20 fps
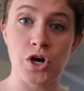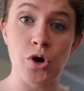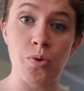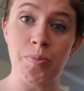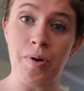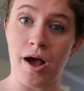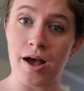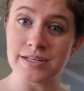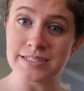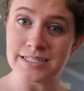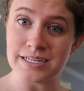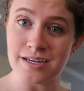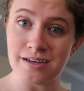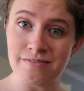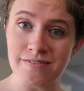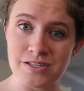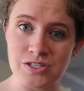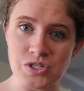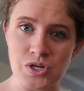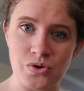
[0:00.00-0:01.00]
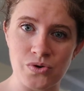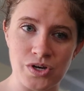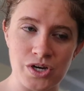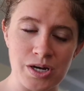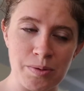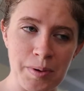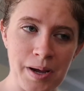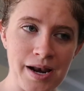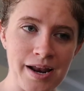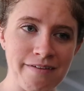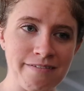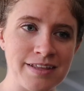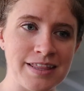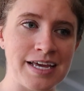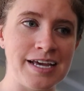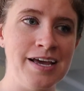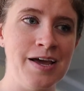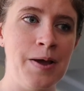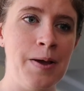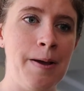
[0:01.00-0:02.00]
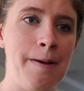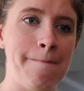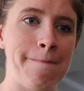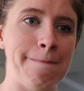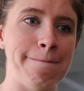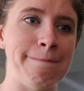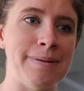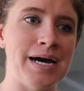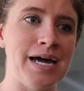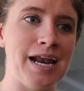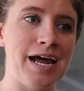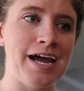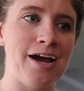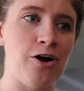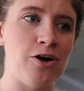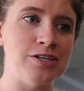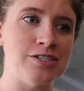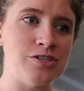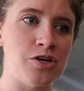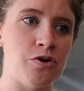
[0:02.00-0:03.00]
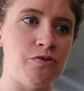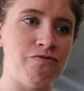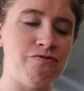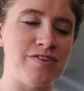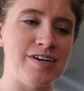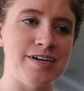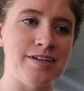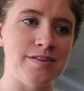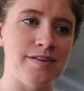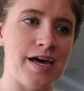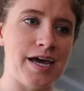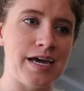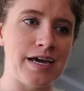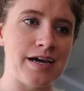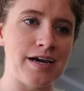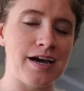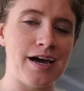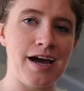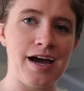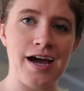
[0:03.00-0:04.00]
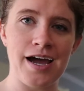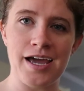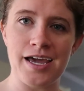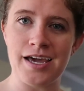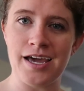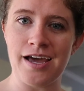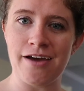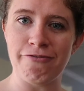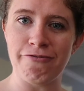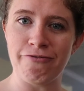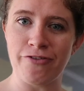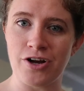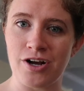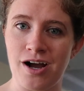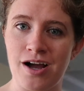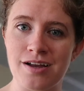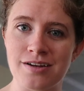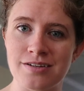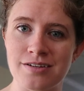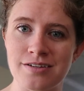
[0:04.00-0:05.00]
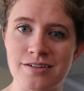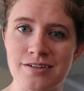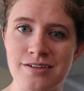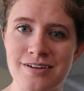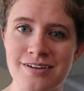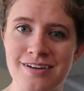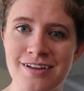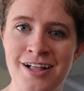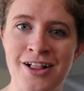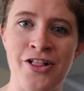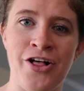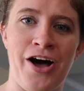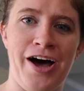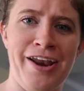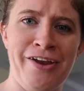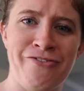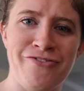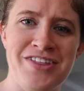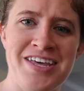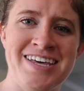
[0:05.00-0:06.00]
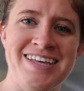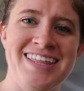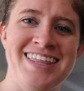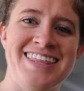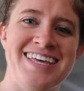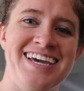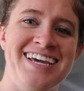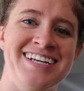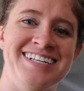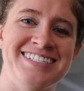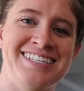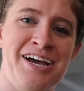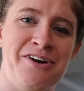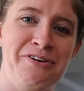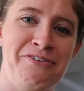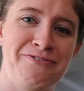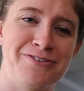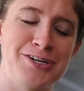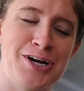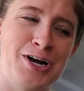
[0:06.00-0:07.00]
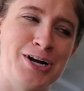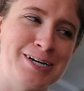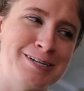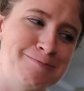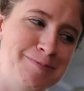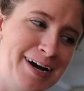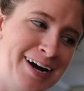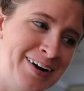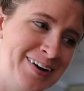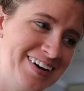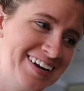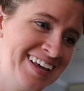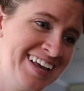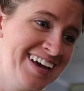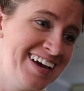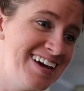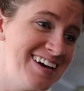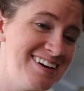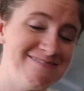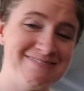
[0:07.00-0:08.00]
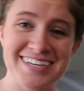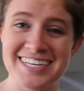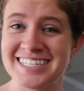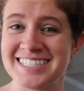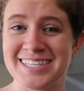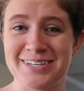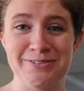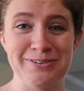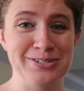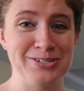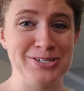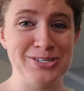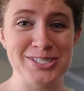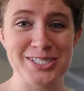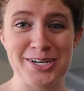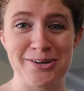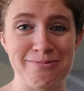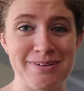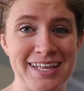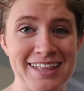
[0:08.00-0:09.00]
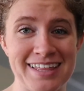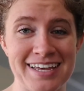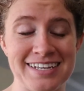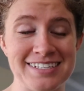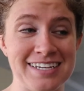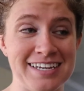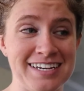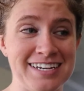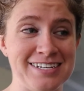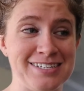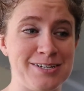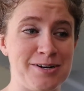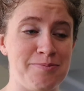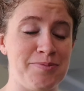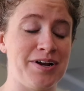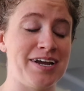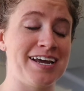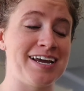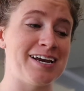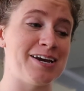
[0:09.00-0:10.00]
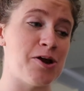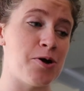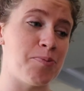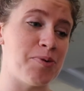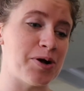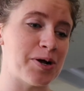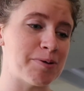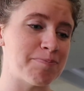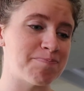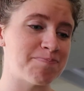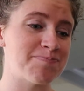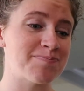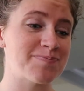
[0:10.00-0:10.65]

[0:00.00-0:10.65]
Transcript: positive and so good about everything, but I also feel like I have forgotten a lot of the things that we've talked about because there were just so many things I need to start bringing a notebook.